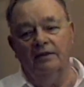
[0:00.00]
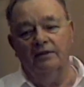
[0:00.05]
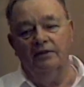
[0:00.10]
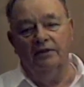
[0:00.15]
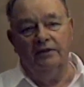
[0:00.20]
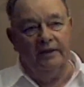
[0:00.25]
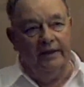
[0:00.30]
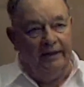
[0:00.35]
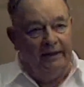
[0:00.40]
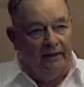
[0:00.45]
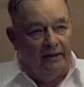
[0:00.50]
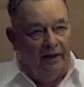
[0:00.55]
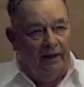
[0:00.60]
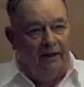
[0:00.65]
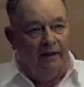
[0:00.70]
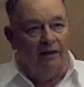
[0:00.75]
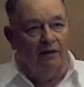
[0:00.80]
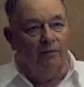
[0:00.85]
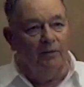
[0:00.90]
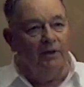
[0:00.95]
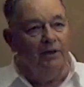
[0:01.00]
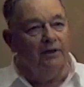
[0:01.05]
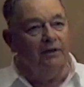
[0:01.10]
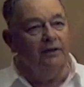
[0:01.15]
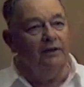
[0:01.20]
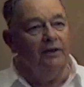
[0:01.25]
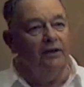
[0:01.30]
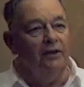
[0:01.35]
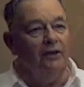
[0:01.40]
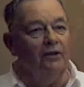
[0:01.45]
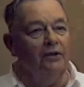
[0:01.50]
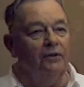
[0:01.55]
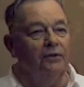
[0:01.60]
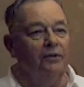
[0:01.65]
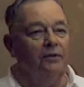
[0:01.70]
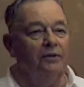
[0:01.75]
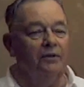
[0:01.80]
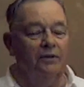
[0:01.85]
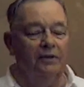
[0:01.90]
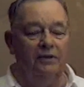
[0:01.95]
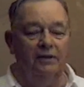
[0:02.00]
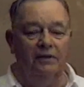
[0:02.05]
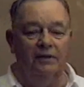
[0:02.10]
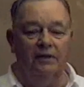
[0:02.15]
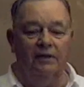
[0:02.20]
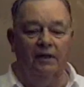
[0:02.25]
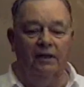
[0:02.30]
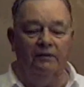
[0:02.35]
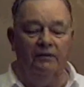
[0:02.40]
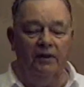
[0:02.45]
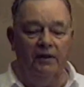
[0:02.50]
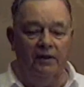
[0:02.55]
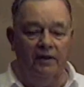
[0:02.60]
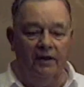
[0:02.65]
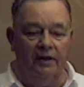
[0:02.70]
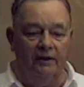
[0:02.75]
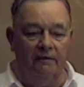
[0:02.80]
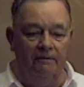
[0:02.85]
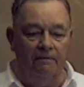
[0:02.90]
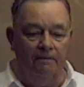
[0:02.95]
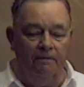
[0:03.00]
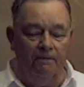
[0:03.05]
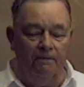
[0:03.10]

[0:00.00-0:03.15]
steel helmet, you know, and everything.